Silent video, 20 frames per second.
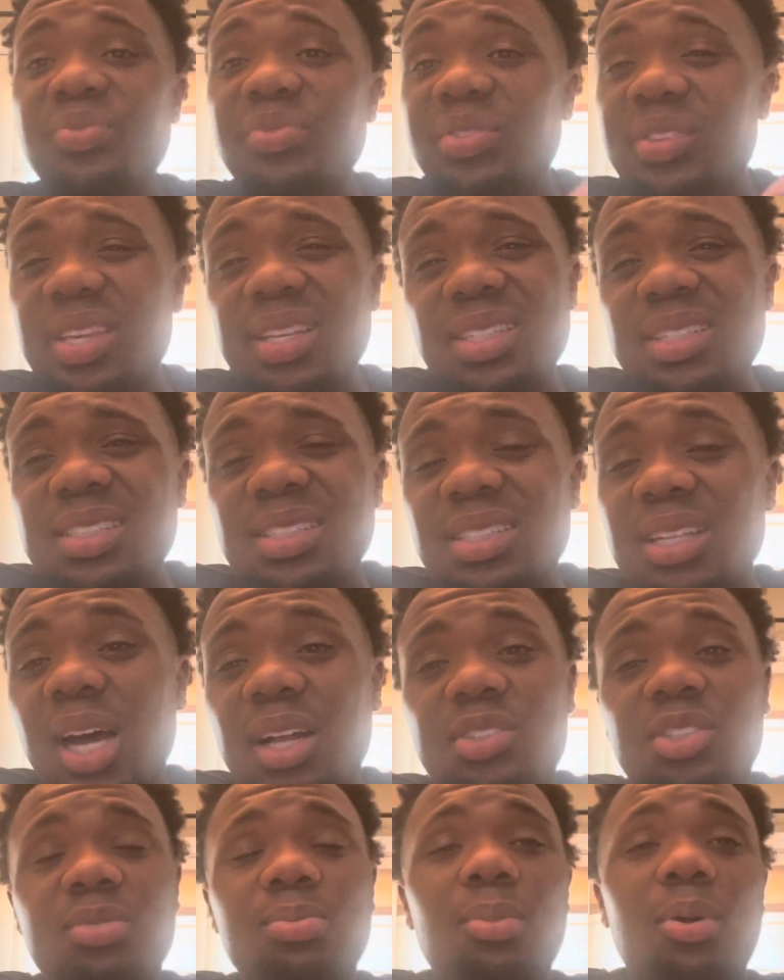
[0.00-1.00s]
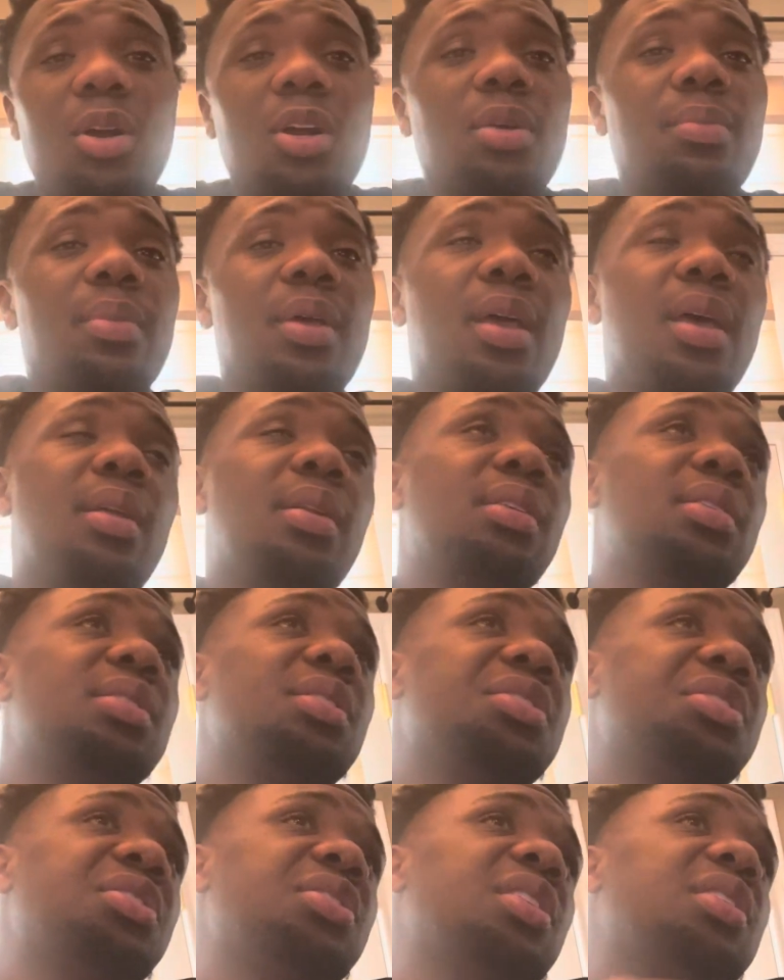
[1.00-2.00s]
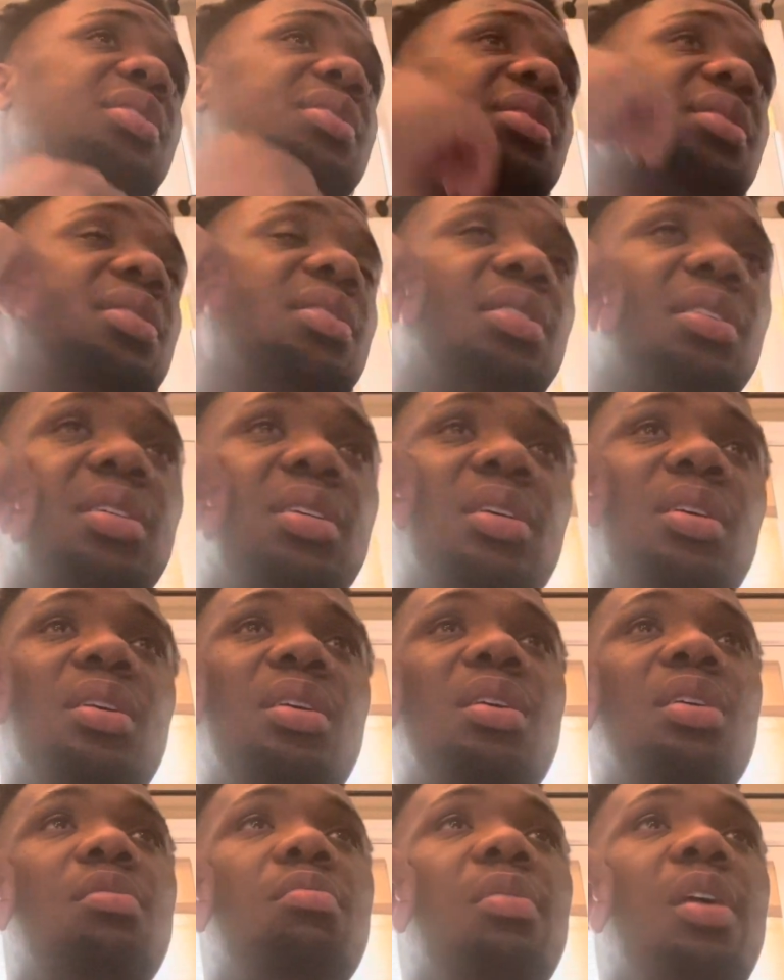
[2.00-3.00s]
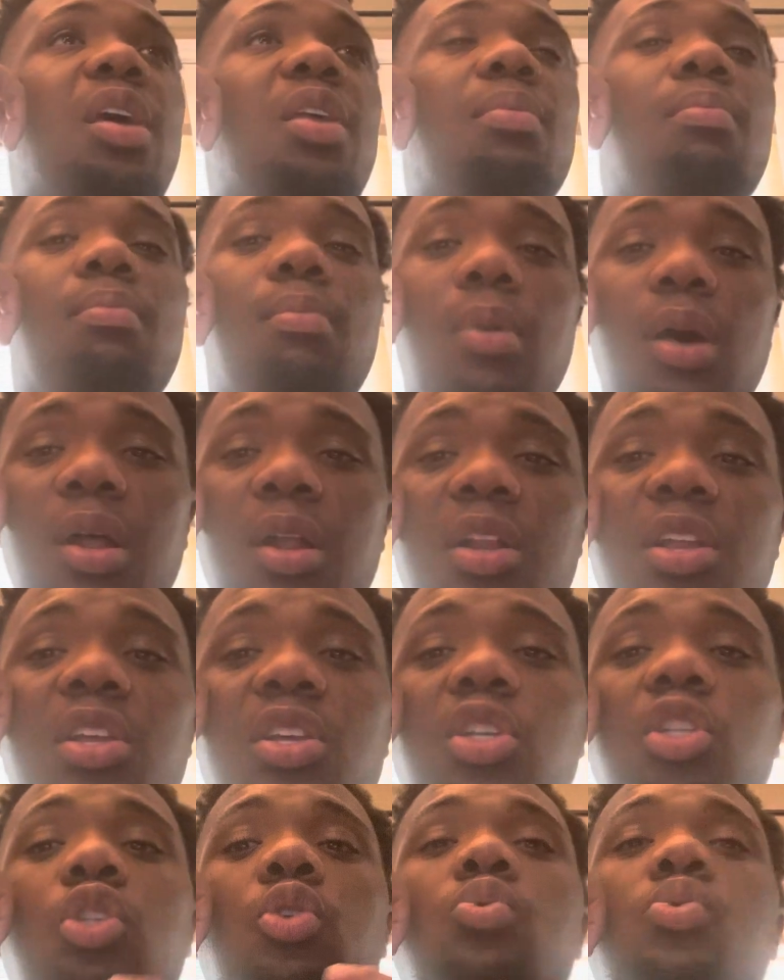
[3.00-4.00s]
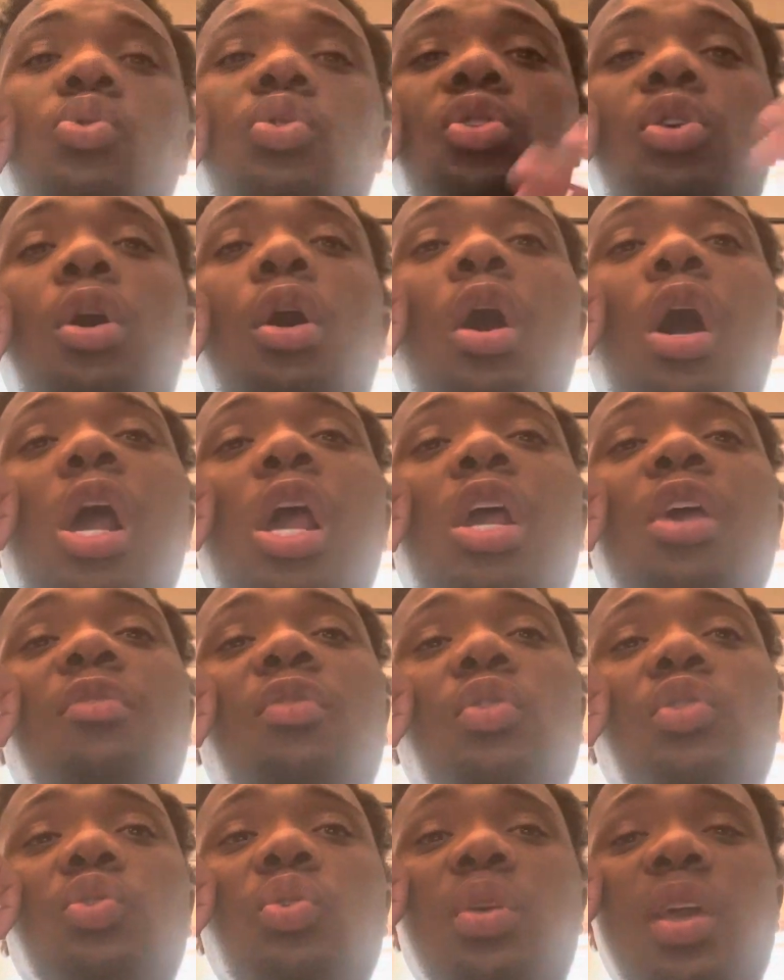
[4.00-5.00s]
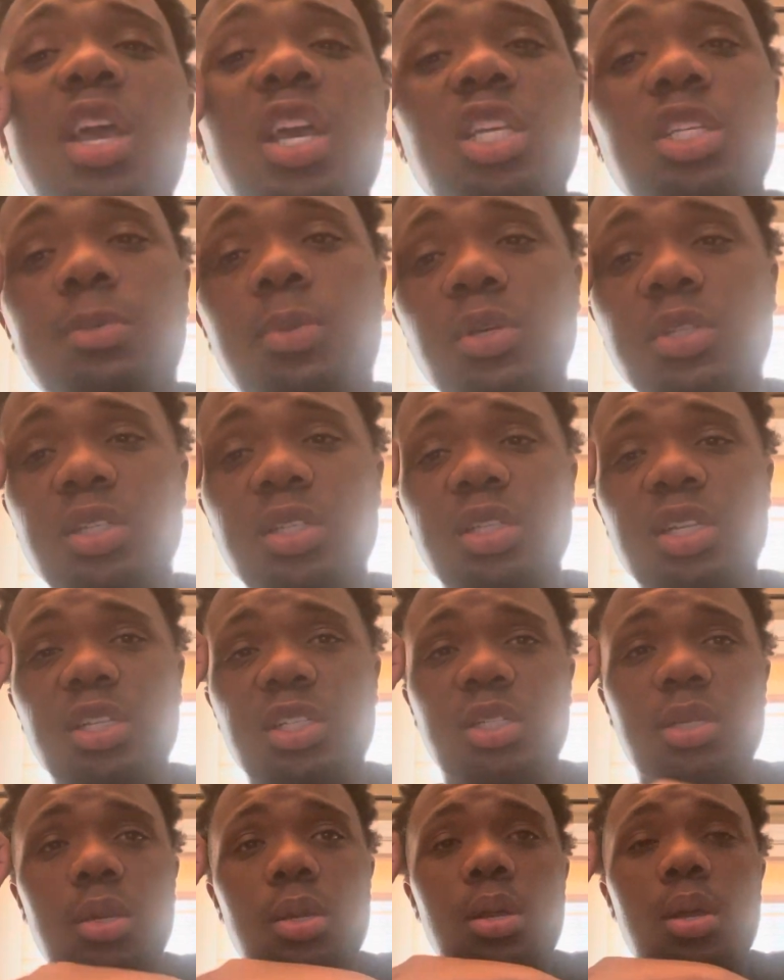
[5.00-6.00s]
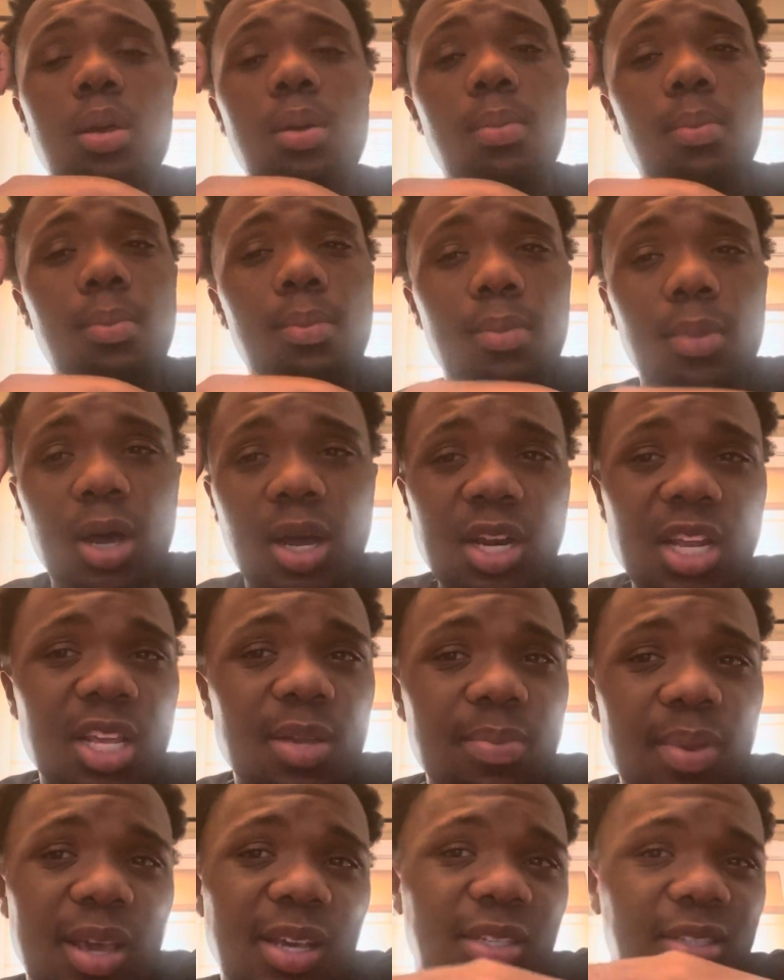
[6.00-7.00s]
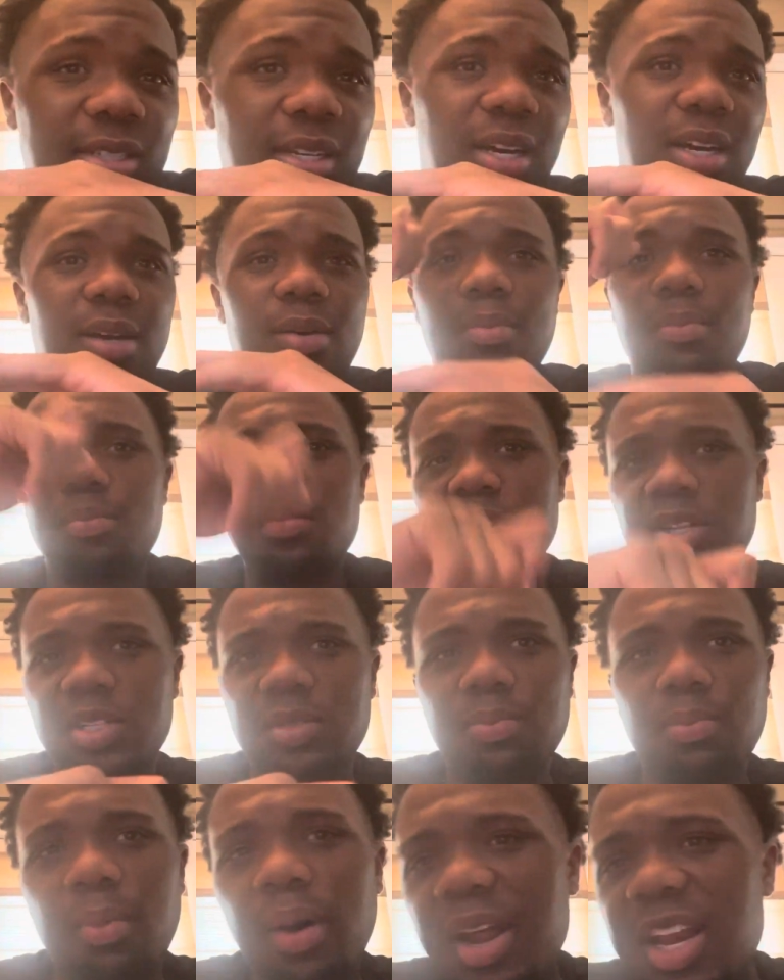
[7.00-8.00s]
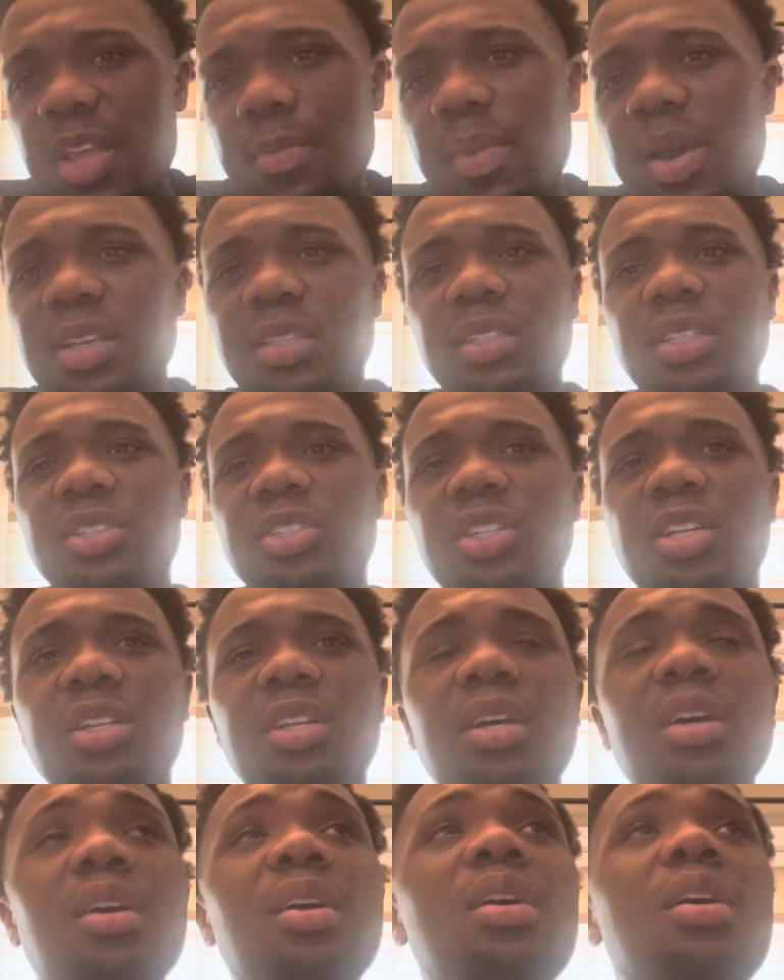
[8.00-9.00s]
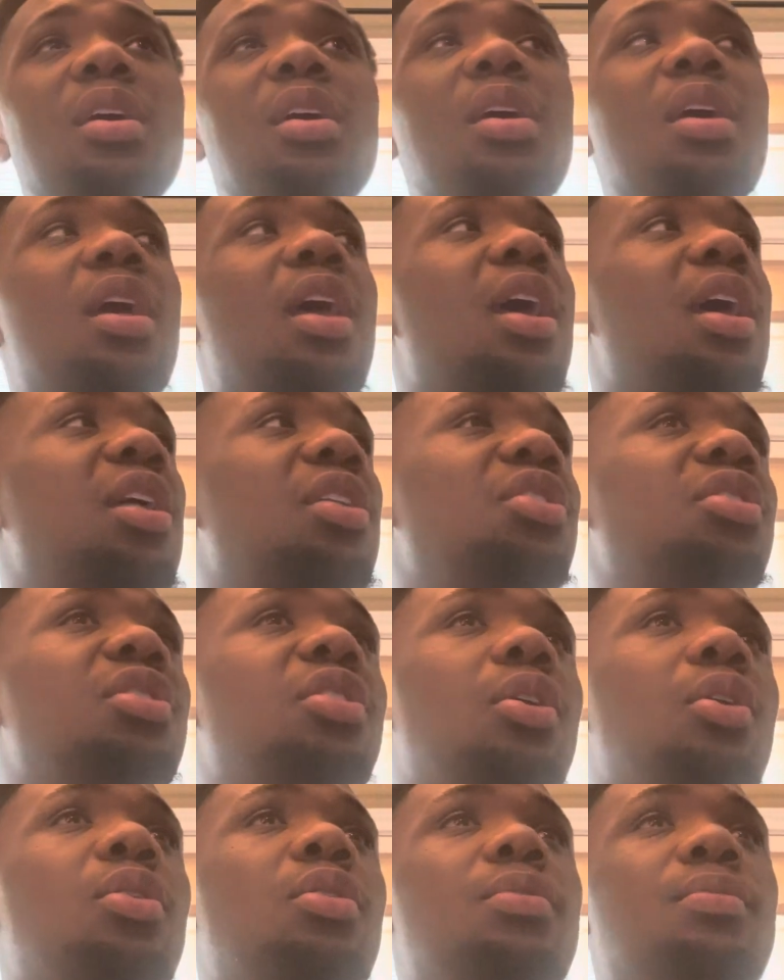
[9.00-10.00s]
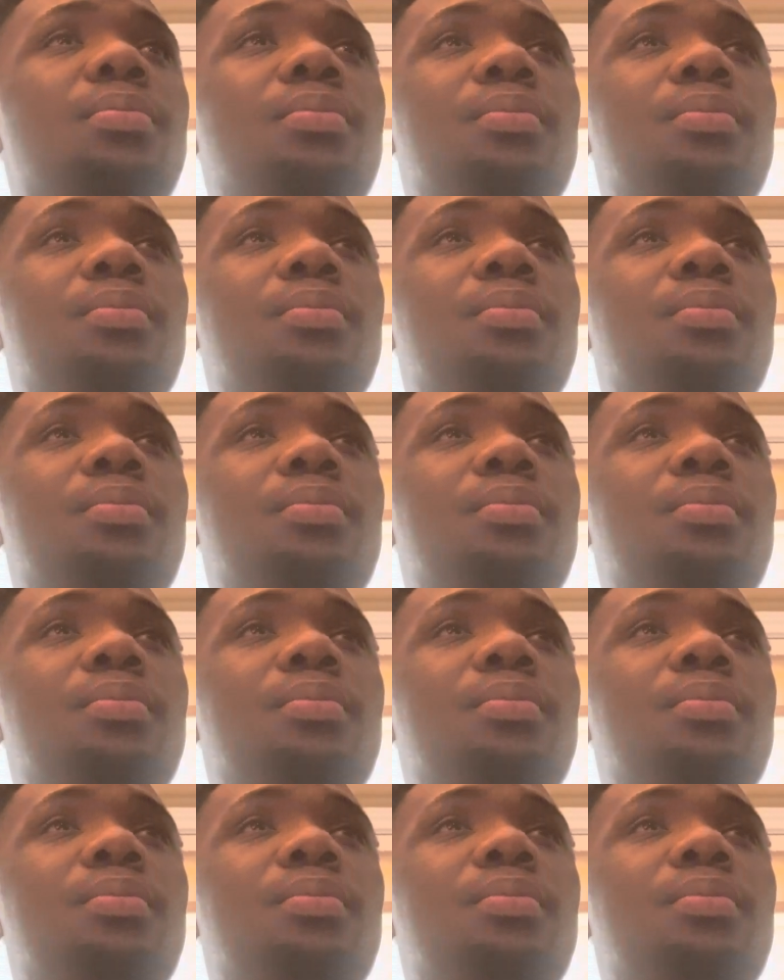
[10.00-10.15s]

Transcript: This is not smart, man. This is just, man, money is the root to all evil. 2K is pushing this money-based, this money-based agenda, and you know,